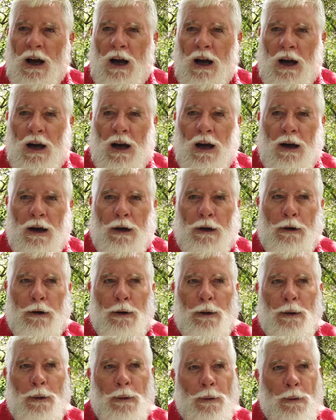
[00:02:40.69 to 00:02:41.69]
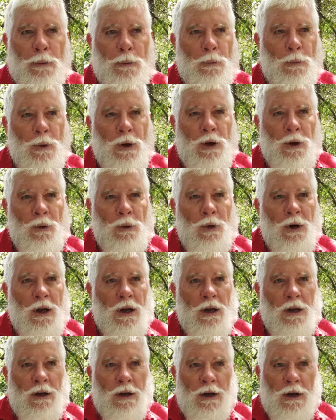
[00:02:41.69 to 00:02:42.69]
Went
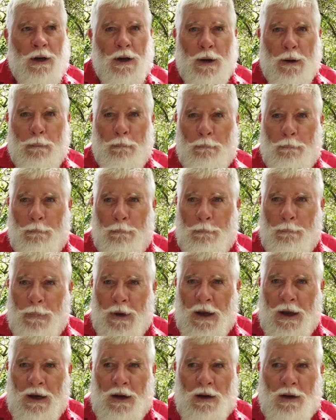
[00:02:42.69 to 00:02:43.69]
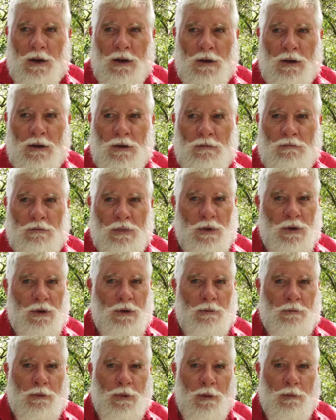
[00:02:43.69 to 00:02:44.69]
around a bend at
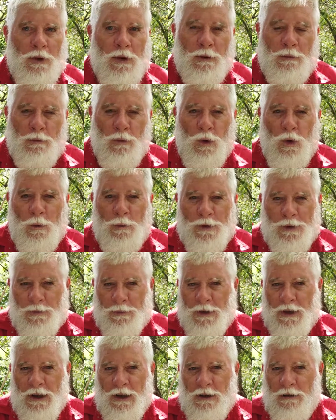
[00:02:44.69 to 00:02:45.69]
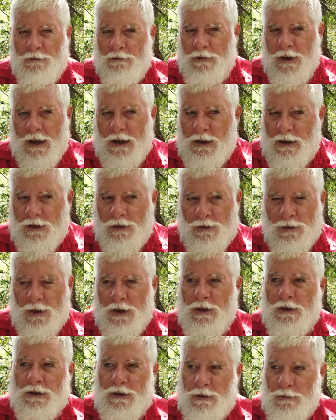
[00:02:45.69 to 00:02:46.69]
probably warp speed factor
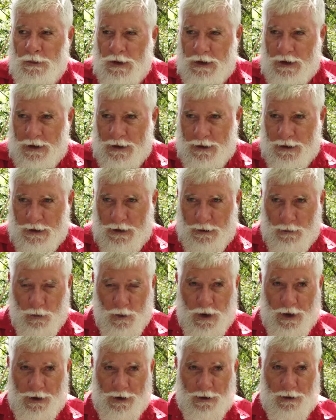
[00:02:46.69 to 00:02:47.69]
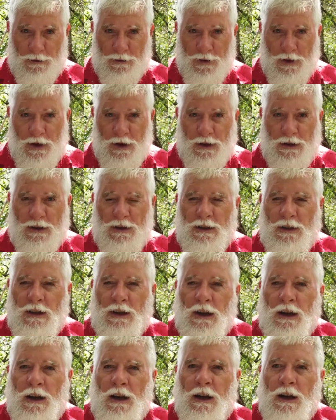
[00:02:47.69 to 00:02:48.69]
3 or some bloody thing, way too fast,
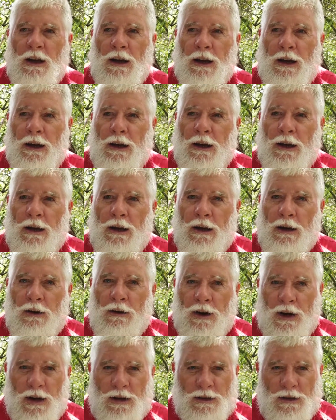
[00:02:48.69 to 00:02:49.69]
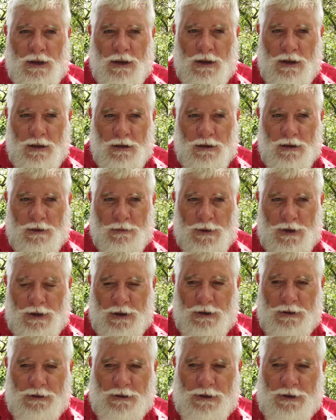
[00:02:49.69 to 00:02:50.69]
and crashed and killed
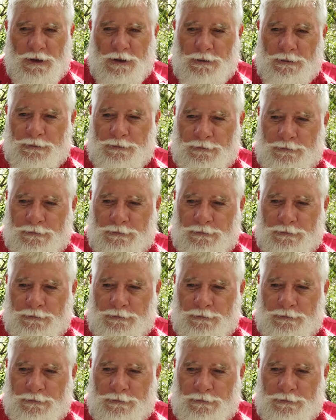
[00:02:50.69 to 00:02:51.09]
themselves.